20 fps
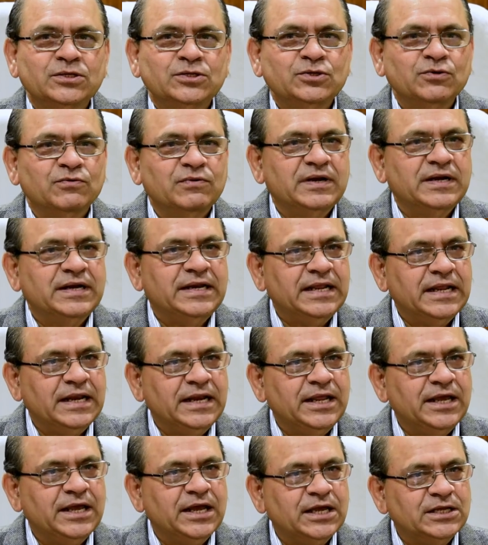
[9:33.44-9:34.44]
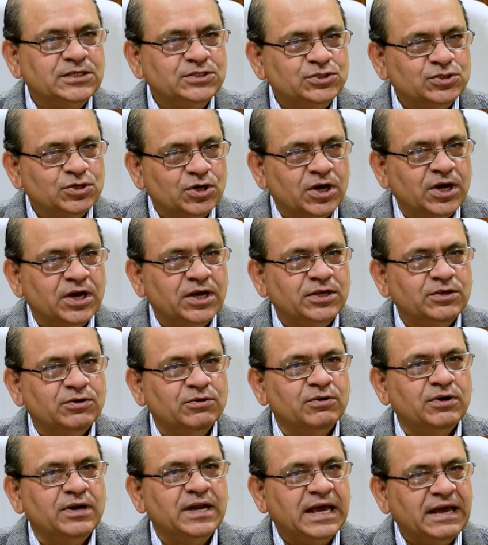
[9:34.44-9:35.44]
You will really enjoy
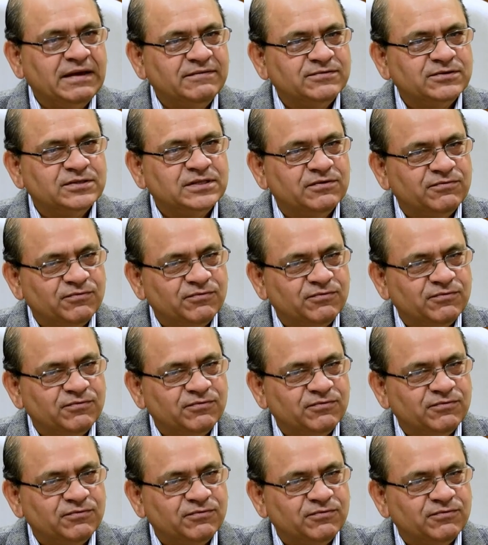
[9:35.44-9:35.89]
your life to the